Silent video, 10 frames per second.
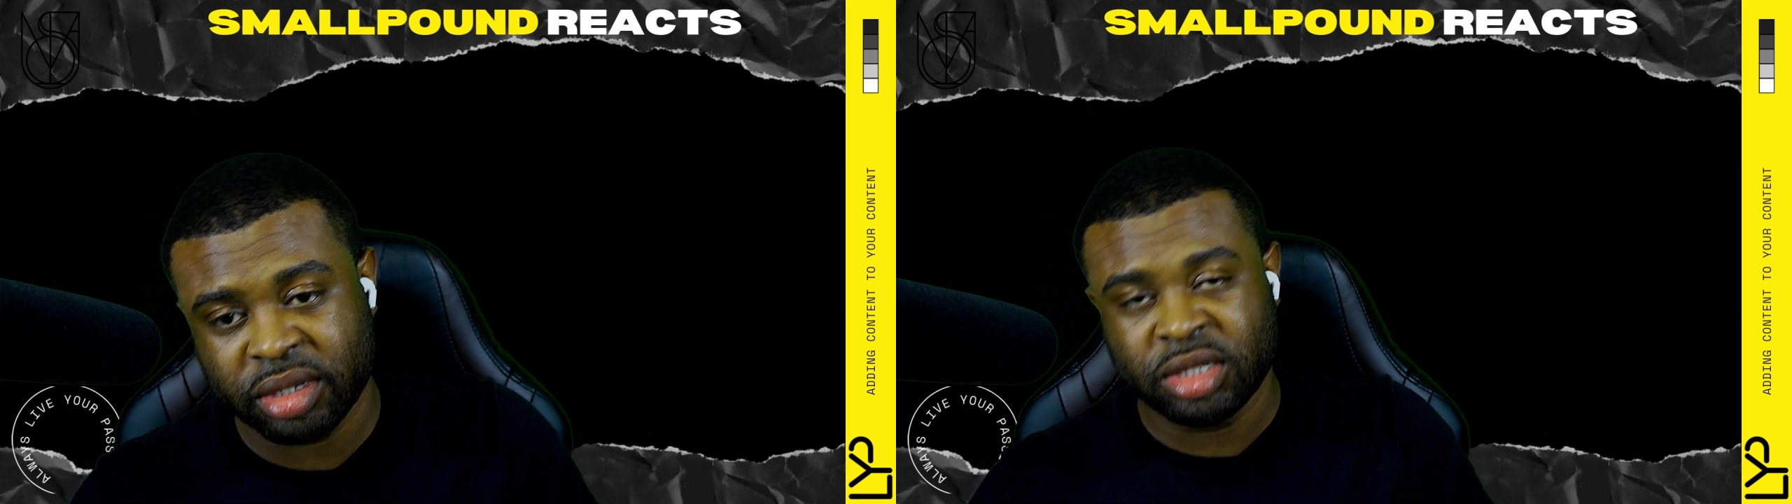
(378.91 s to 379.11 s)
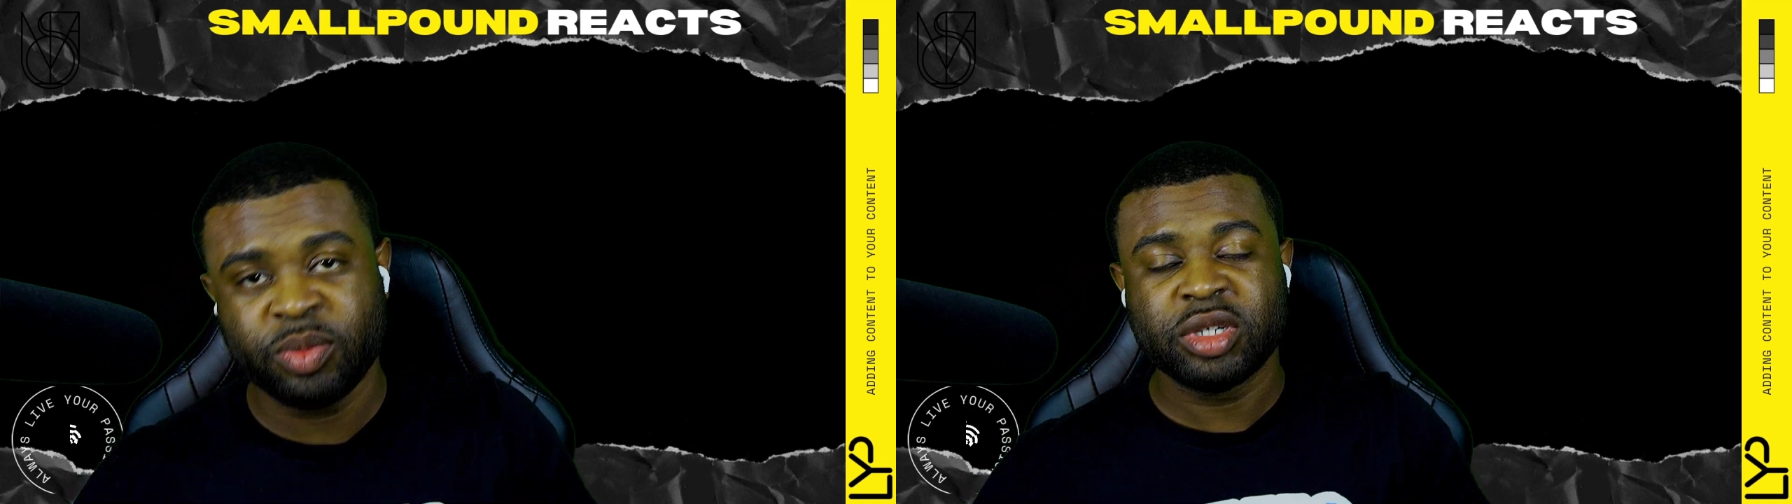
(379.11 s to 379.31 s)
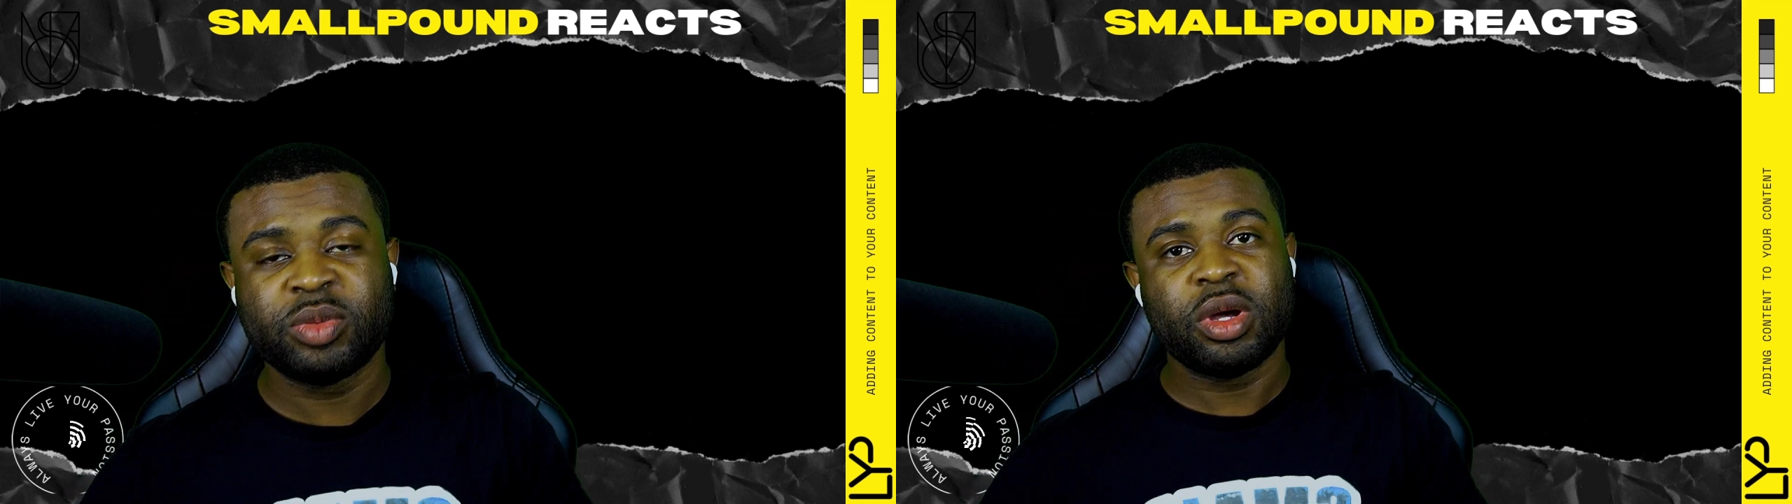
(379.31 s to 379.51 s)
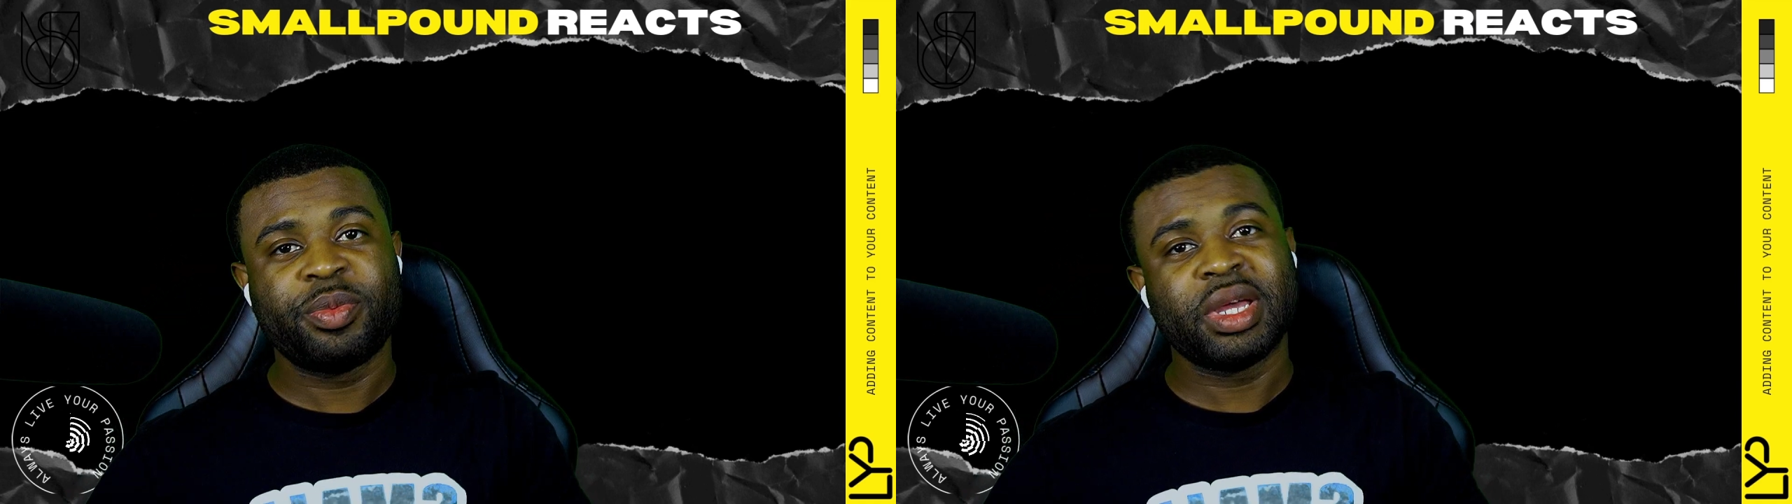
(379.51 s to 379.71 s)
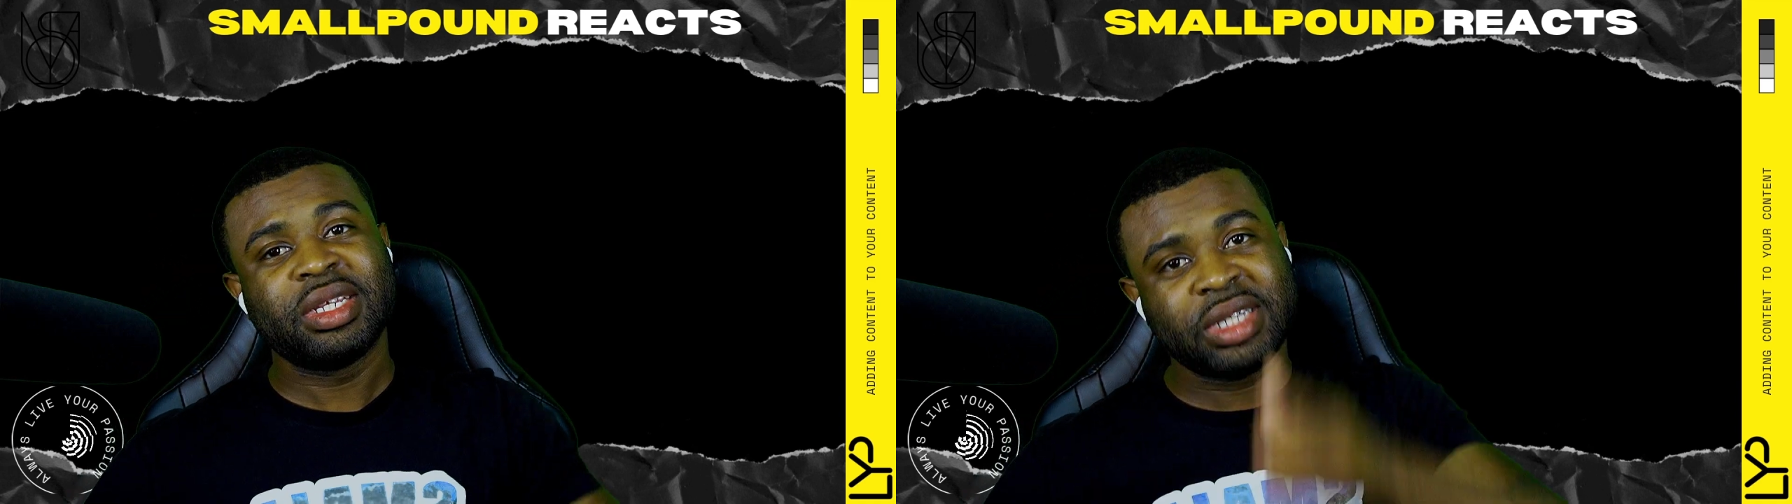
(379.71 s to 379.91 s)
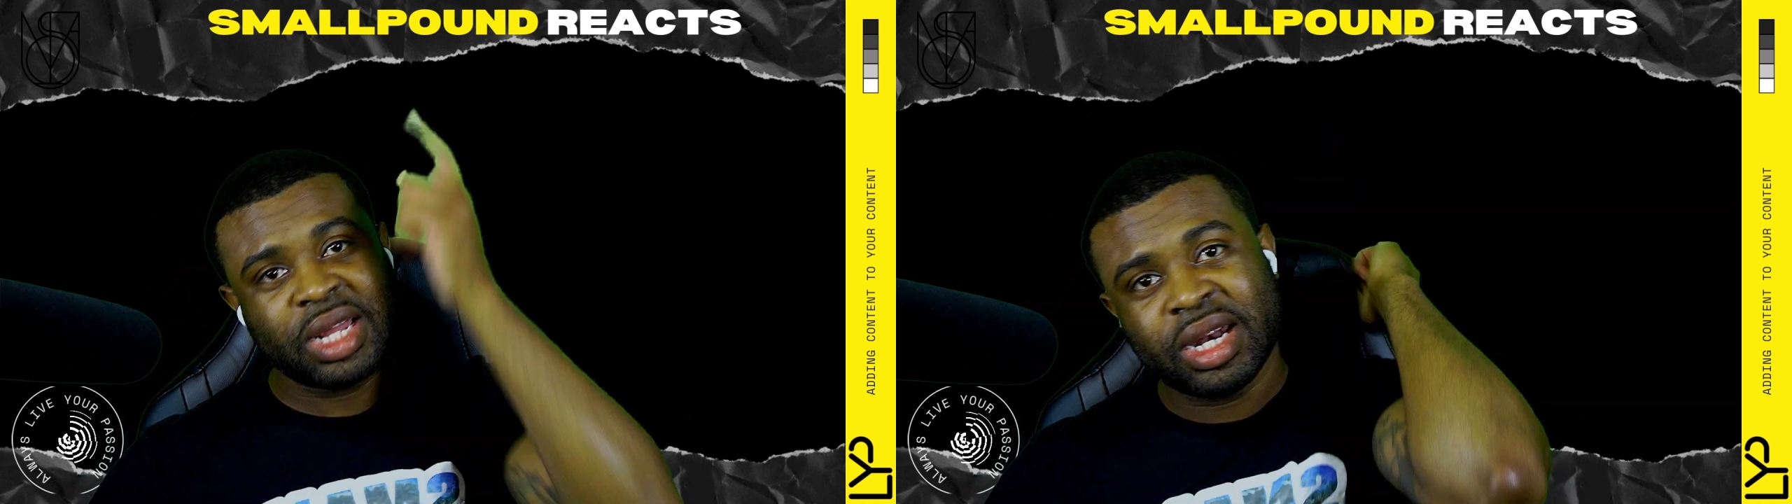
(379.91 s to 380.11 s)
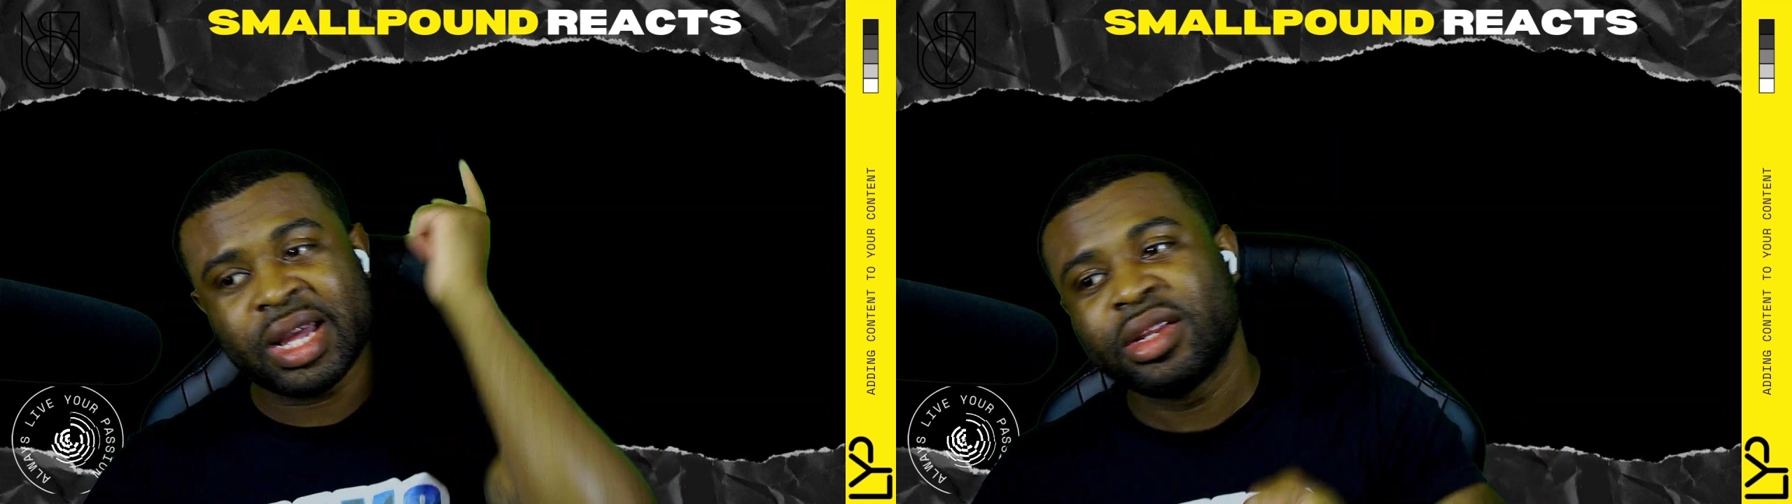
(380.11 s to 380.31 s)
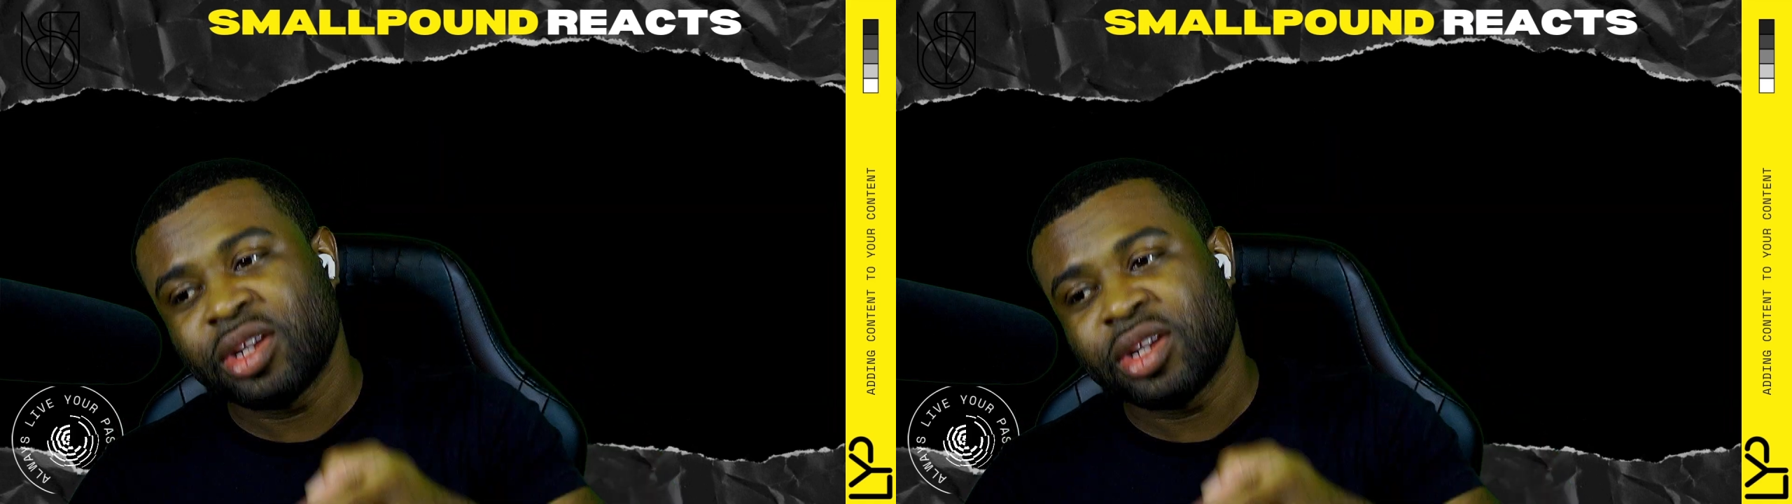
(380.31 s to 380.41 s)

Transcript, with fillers: It's your boy Small Pound signing out.